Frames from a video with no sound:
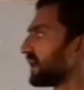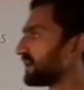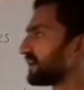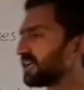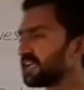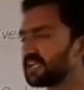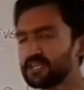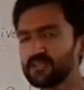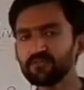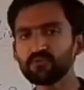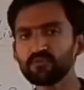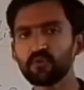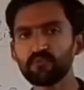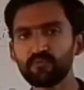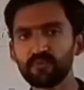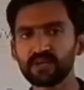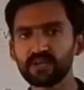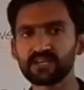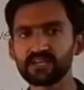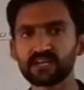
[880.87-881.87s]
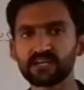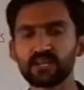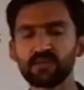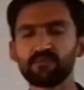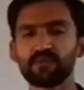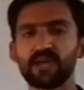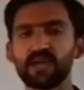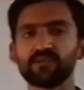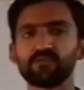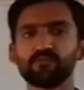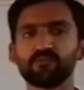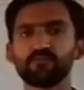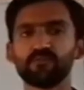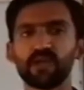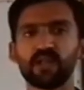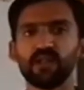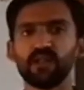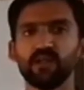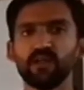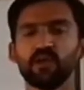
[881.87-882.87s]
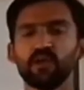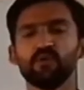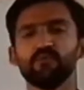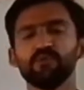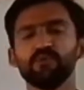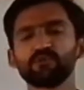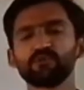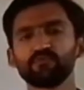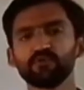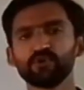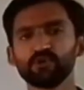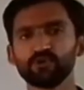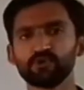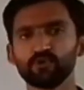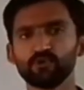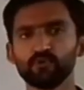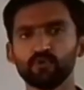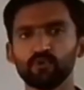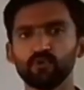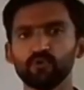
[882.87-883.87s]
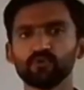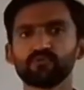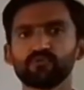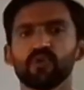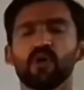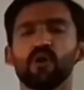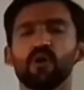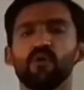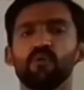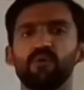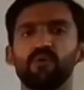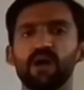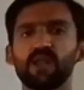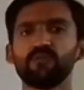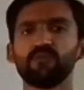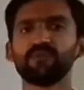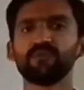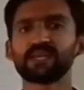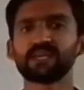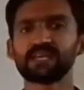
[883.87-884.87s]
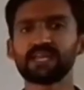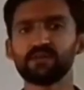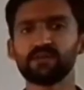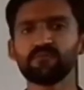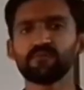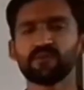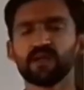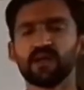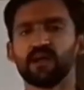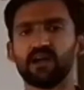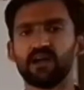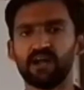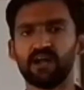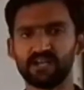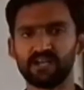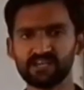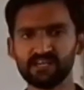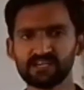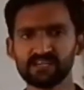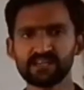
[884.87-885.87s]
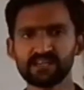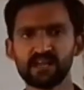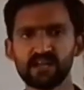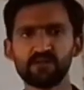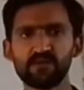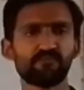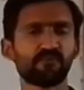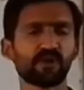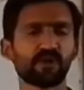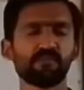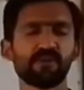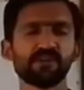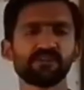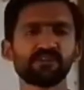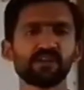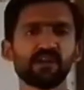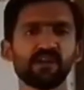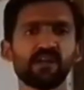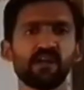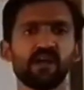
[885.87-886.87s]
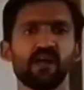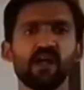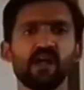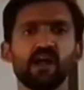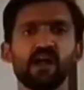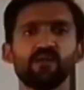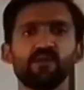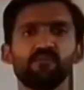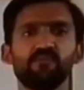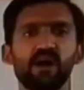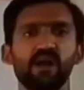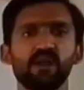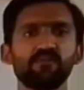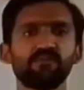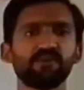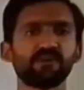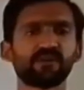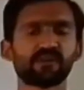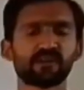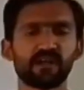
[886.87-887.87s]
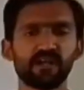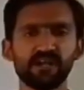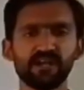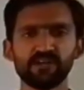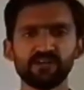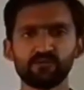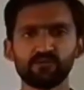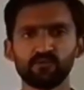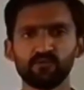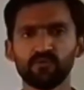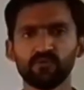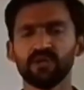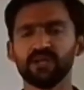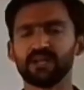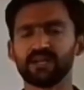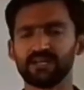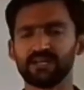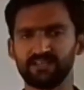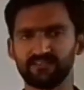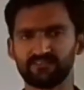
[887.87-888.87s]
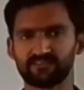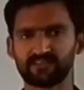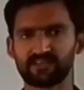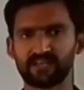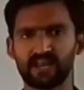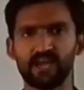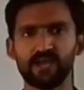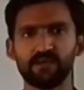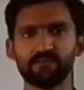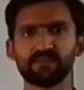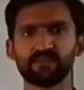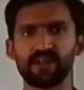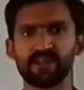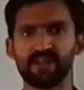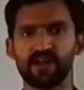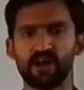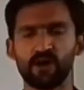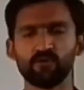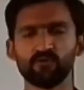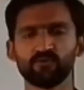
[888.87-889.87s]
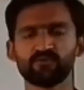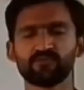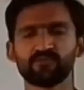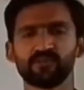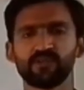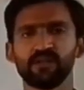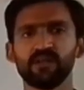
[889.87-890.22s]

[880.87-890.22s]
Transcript: degrees of adjective as well, which we use while we give additional information and while we trying to describe the nouns